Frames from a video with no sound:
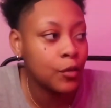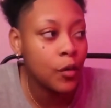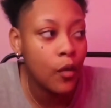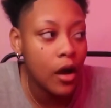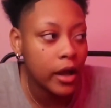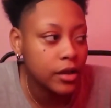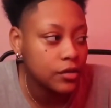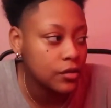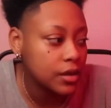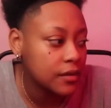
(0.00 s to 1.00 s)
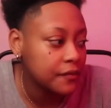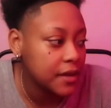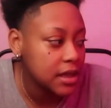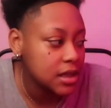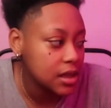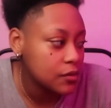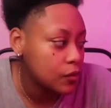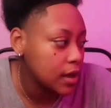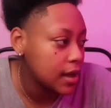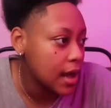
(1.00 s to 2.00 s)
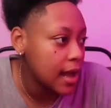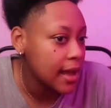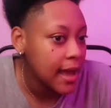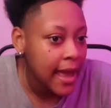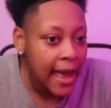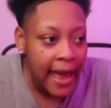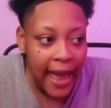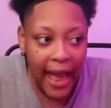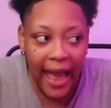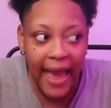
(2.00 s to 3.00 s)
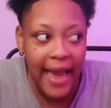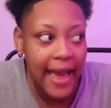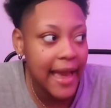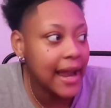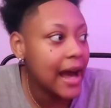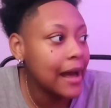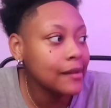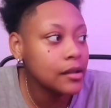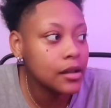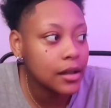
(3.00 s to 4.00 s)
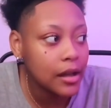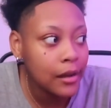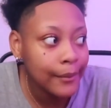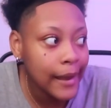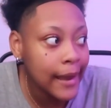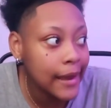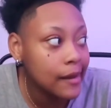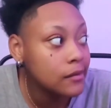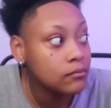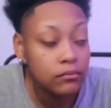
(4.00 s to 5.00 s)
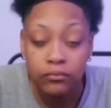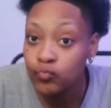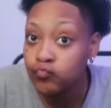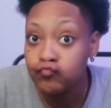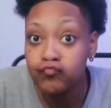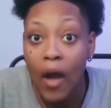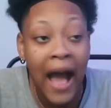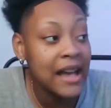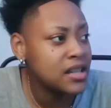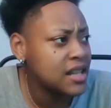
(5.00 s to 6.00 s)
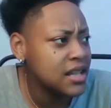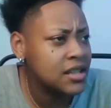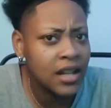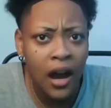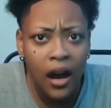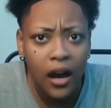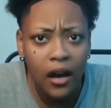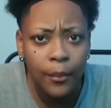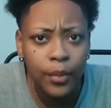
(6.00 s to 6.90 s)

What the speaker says: We're walking through the convention and whatnot, and I look up and I see Dub.